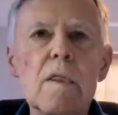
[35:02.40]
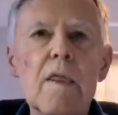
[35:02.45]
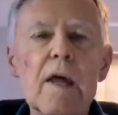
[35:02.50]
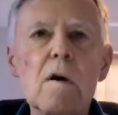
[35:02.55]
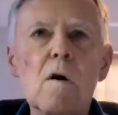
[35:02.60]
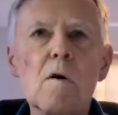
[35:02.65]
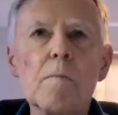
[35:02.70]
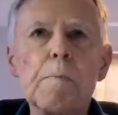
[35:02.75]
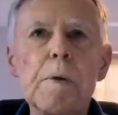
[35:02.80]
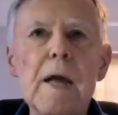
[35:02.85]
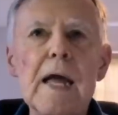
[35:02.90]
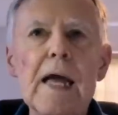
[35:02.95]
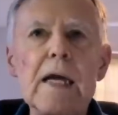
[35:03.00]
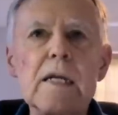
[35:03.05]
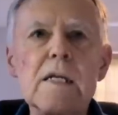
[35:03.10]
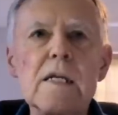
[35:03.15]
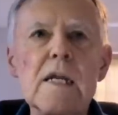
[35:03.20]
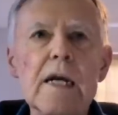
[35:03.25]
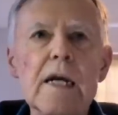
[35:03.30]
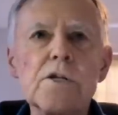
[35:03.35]
they don't
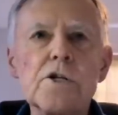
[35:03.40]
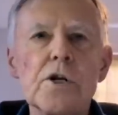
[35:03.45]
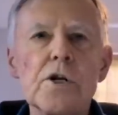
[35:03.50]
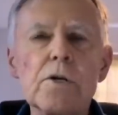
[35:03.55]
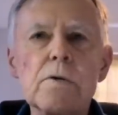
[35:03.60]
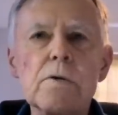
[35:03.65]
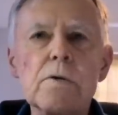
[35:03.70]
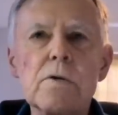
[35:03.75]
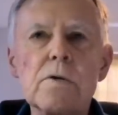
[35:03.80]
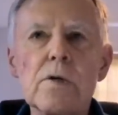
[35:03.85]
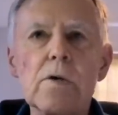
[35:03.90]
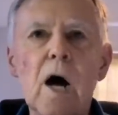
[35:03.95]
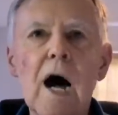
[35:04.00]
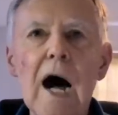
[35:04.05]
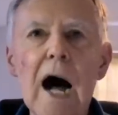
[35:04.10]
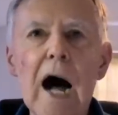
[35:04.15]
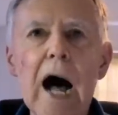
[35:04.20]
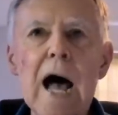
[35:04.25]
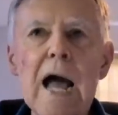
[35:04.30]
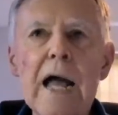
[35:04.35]
pay attention
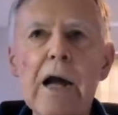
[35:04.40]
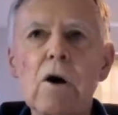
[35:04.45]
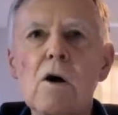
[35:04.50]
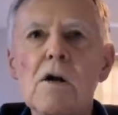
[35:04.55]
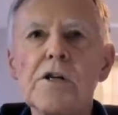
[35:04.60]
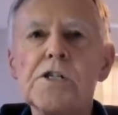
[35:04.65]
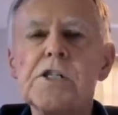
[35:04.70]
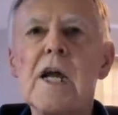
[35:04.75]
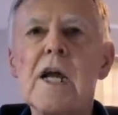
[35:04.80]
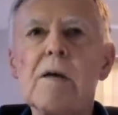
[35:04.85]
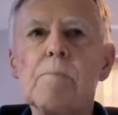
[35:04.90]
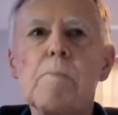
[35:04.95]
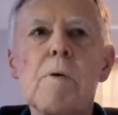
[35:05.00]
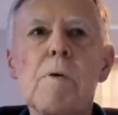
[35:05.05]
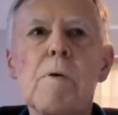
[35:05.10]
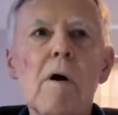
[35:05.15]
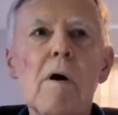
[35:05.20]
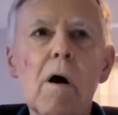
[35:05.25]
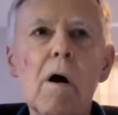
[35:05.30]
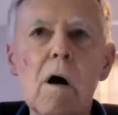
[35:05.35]
to I or
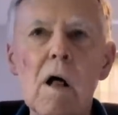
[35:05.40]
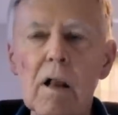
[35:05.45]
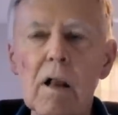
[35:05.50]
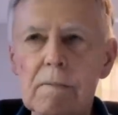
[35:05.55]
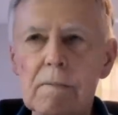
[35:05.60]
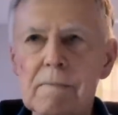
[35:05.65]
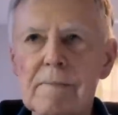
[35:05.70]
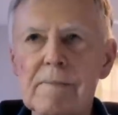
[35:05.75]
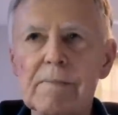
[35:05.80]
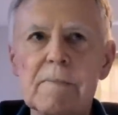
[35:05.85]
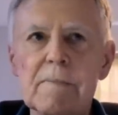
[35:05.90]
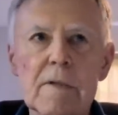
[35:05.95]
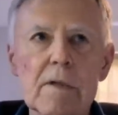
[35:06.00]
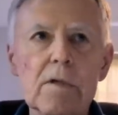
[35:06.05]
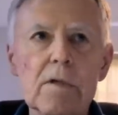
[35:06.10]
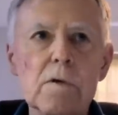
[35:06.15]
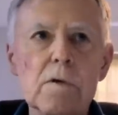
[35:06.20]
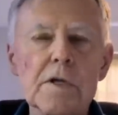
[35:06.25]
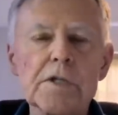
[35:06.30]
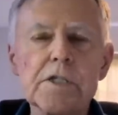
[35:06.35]
St. Paul.
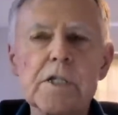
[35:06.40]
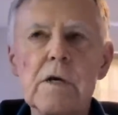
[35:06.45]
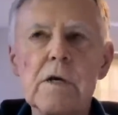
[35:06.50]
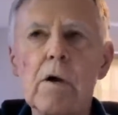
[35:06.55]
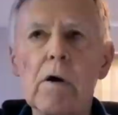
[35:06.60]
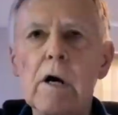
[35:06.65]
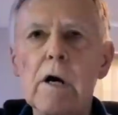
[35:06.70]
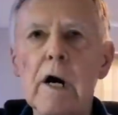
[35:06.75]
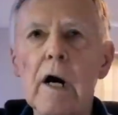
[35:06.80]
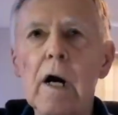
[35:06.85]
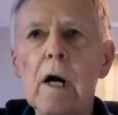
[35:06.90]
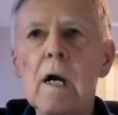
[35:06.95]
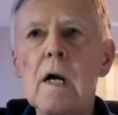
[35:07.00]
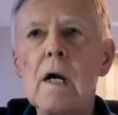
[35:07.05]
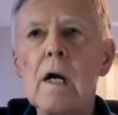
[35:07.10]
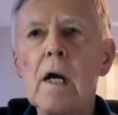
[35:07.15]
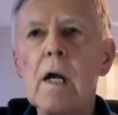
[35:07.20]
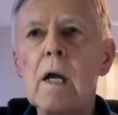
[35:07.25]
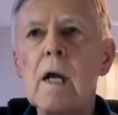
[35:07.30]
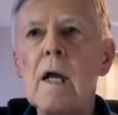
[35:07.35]
Notice the
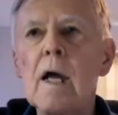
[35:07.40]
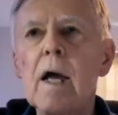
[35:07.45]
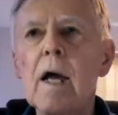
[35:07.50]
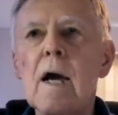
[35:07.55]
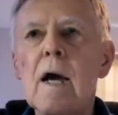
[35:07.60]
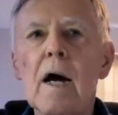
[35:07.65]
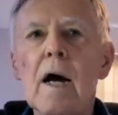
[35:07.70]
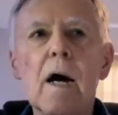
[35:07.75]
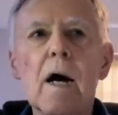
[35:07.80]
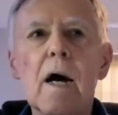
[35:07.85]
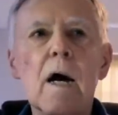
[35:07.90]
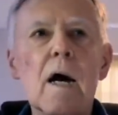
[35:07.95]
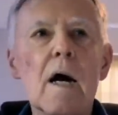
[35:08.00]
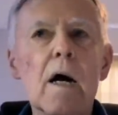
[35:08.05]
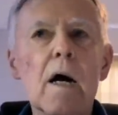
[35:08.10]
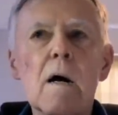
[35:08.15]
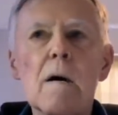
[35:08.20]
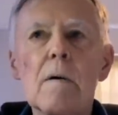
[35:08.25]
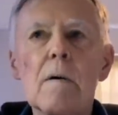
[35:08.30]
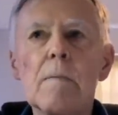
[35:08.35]
order.
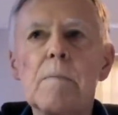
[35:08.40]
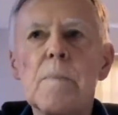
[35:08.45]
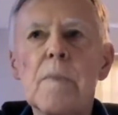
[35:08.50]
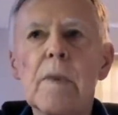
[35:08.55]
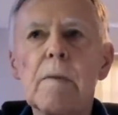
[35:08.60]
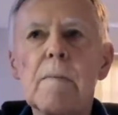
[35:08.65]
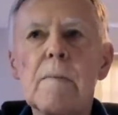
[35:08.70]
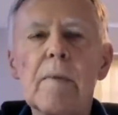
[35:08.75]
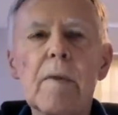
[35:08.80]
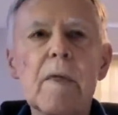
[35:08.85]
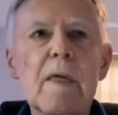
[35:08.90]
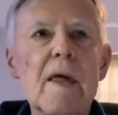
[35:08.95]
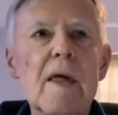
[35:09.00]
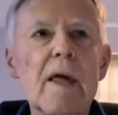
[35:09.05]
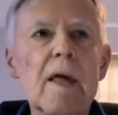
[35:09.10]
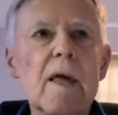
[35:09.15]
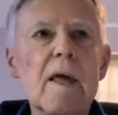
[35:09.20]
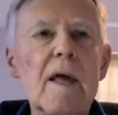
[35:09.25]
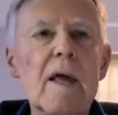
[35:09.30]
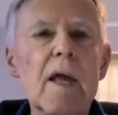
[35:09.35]
Um,
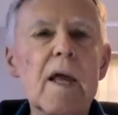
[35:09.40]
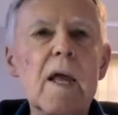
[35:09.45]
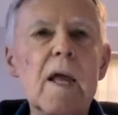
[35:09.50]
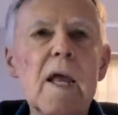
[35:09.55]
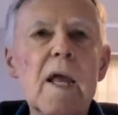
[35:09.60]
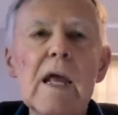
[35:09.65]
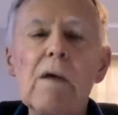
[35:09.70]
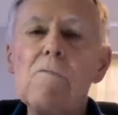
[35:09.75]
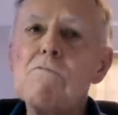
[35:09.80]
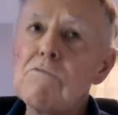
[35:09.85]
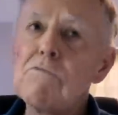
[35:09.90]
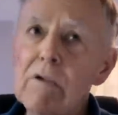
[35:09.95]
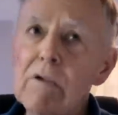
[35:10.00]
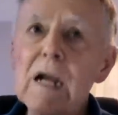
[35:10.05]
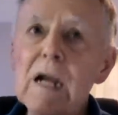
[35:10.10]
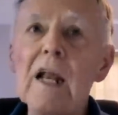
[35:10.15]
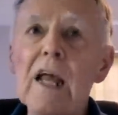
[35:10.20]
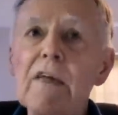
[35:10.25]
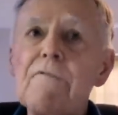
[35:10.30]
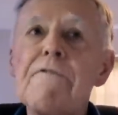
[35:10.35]
he
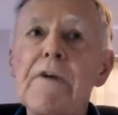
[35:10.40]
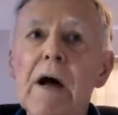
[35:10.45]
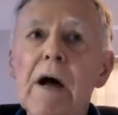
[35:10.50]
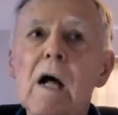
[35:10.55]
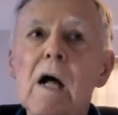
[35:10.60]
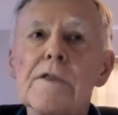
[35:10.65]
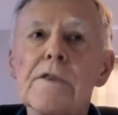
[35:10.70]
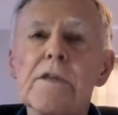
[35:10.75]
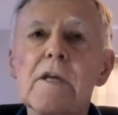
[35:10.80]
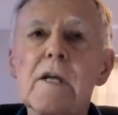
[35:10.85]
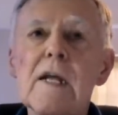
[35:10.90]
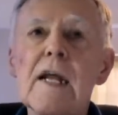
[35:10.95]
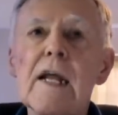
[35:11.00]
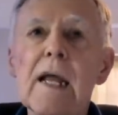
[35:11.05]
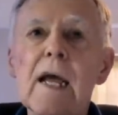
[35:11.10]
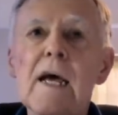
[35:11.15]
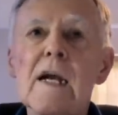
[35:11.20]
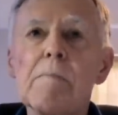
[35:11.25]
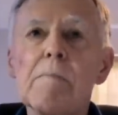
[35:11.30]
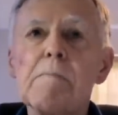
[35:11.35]
really felt
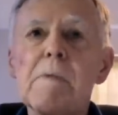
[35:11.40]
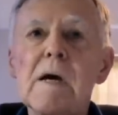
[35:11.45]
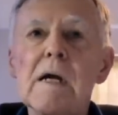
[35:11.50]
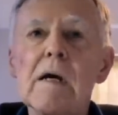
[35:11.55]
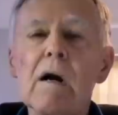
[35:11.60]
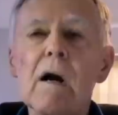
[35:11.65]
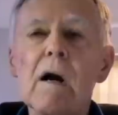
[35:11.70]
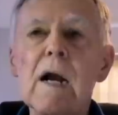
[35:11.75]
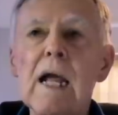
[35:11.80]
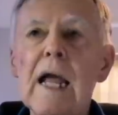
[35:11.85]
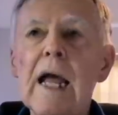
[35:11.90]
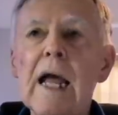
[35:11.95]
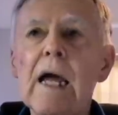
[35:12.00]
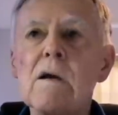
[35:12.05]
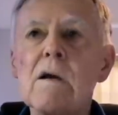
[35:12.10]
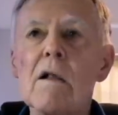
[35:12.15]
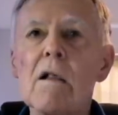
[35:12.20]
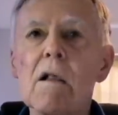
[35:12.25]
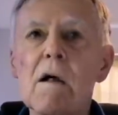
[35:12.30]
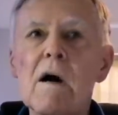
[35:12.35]
that he had a better
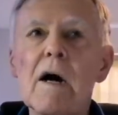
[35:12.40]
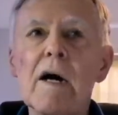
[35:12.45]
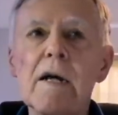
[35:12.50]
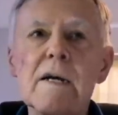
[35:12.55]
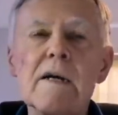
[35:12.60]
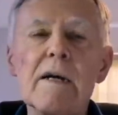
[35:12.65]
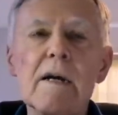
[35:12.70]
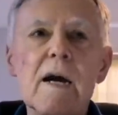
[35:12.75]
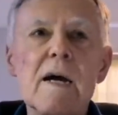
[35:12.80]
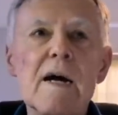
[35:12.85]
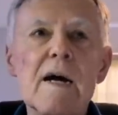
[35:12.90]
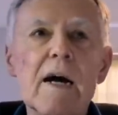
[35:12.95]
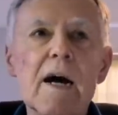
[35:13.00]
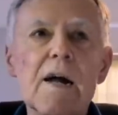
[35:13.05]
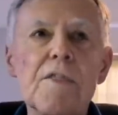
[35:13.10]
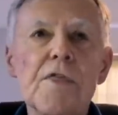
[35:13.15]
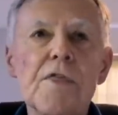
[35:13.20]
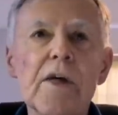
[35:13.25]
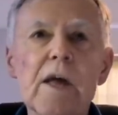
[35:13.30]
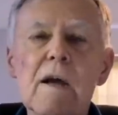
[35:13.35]
handle
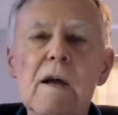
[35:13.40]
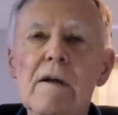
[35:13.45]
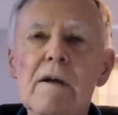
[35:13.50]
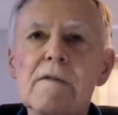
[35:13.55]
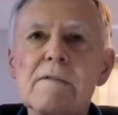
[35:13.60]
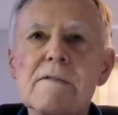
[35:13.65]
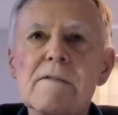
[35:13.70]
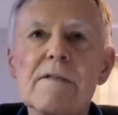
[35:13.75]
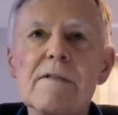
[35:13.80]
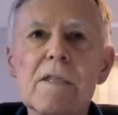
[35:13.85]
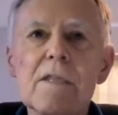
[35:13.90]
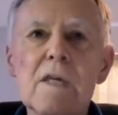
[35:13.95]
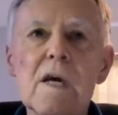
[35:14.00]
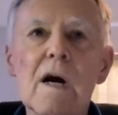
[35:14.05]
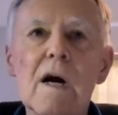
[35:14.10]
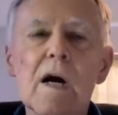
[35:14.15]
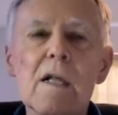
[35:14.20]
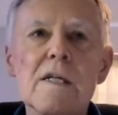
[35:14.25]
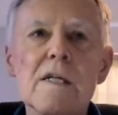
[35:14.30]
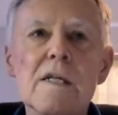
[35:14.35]
on, I think,
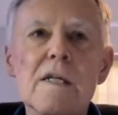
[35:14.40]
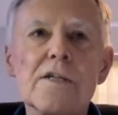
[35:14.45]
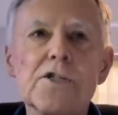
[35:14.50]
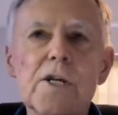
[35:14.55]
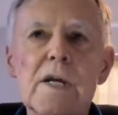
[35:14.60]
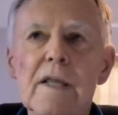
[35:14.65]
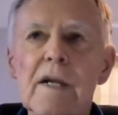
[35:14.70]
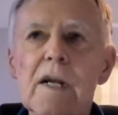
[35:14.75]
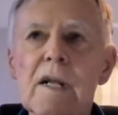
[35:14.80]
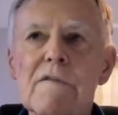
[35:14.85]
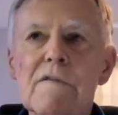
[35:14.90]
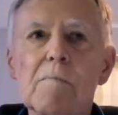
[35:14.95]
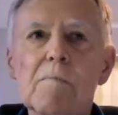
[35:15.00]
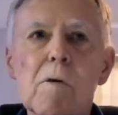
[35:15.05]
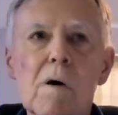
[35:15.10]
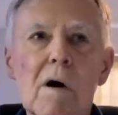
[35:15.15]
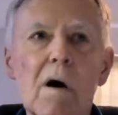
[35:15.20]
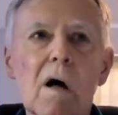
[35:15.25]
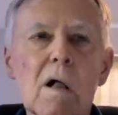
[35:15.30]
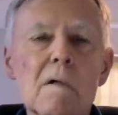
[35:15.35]
theology than
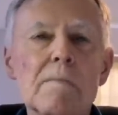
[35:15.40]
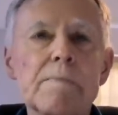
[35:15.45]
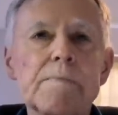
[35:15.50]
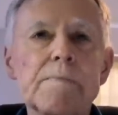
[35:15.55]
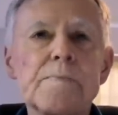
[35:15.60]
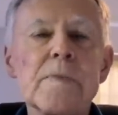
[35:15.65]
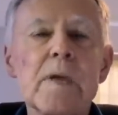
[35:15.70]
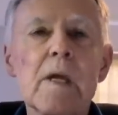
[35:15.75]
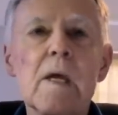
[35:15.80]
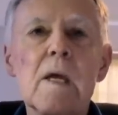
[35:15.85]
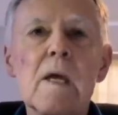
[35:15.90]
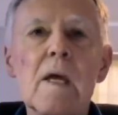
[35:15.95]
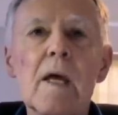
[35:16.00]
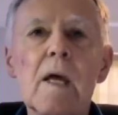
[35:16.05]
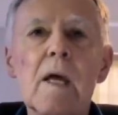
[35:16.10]
even Paul.